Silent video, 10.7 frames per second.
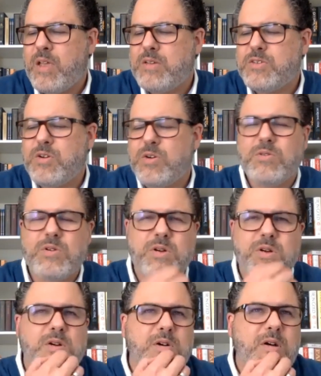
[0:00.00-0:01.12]
So
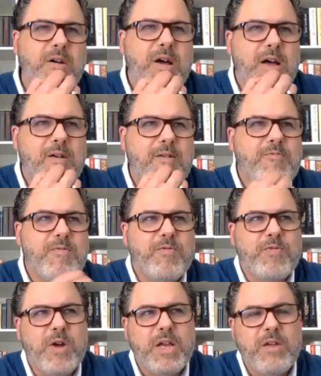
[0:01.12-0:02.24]

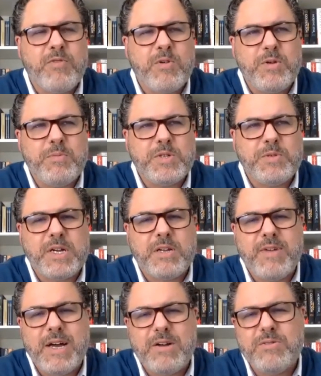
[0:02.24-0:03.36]
from your
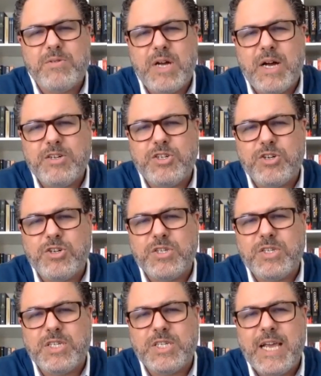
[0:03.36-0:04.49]
perspective, how do
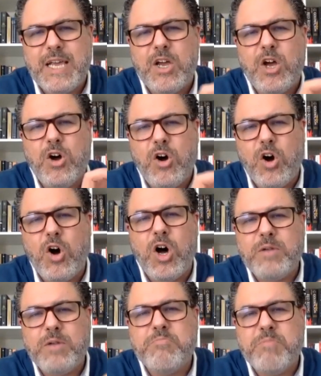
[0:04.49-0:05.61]
churches stay
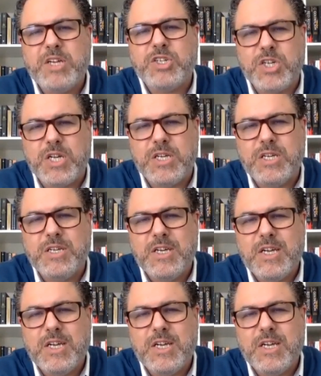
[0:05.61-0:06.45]
on mission